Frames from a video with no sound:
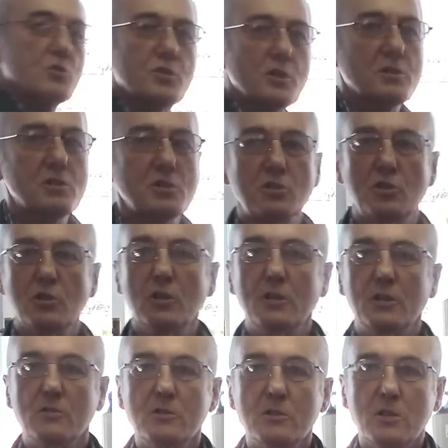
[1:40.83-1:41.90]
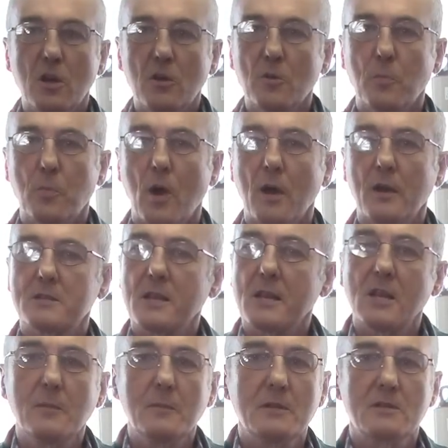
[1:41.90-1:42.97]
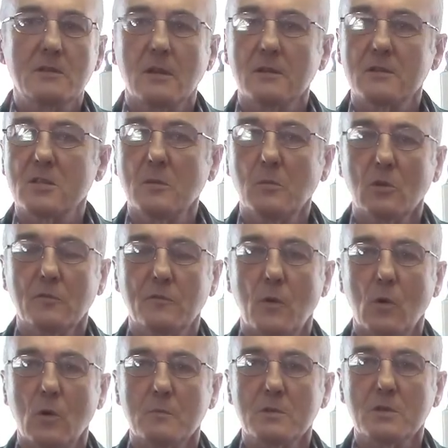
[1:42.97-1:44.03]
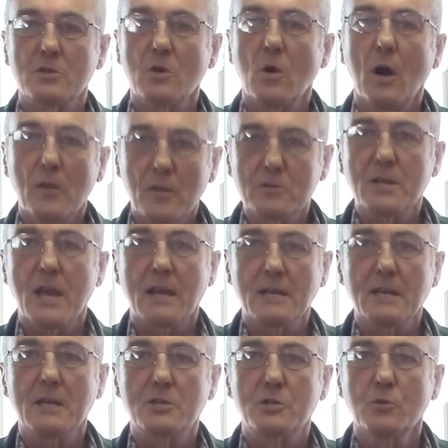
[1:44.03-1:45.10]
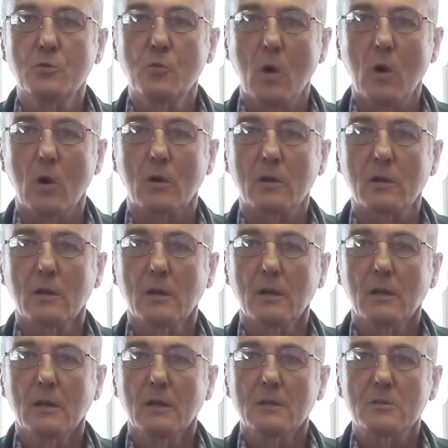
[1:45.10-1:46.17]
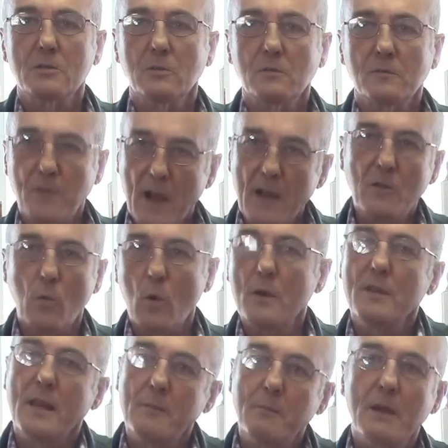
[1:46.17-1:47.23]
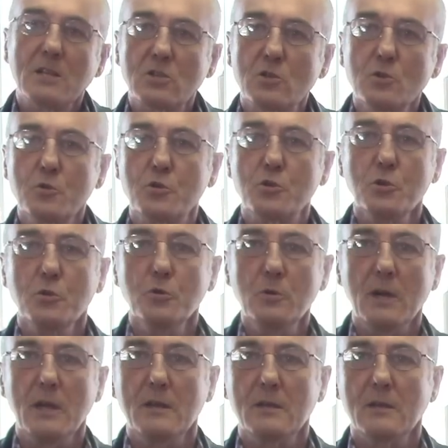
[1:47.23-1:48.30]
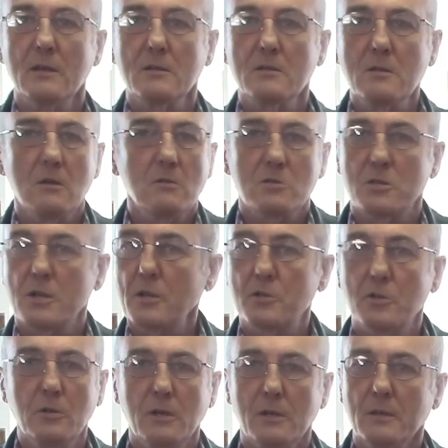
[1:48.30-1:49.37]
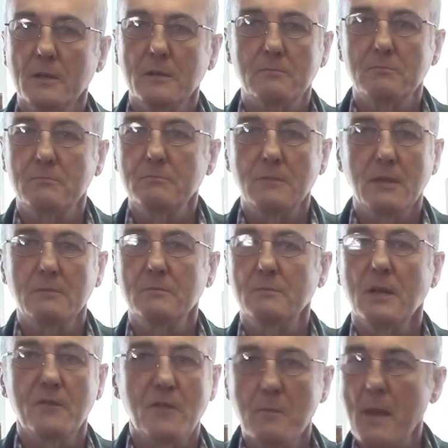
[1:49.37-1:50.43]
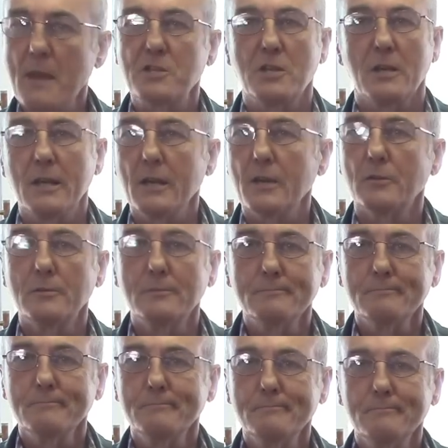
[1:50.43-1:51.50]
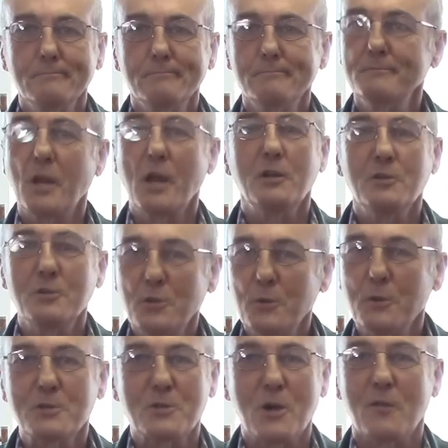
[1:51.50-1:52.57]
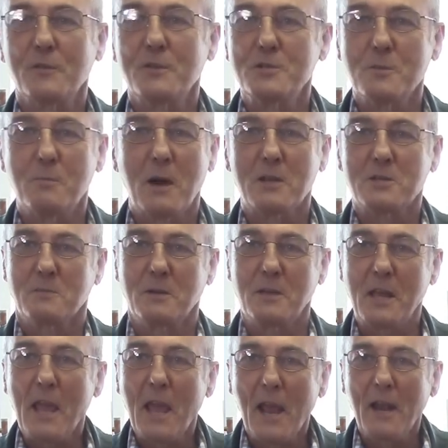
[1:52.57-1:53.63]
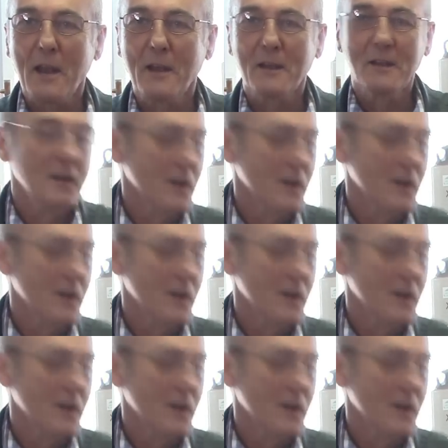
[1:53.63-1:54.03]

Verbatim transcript: are just as good. They're just other products. They come in similar forms. So other techniques do work. So find the one that best suits you, and you know, stick to it. If it makes you giggle, do it as often as you possibly can.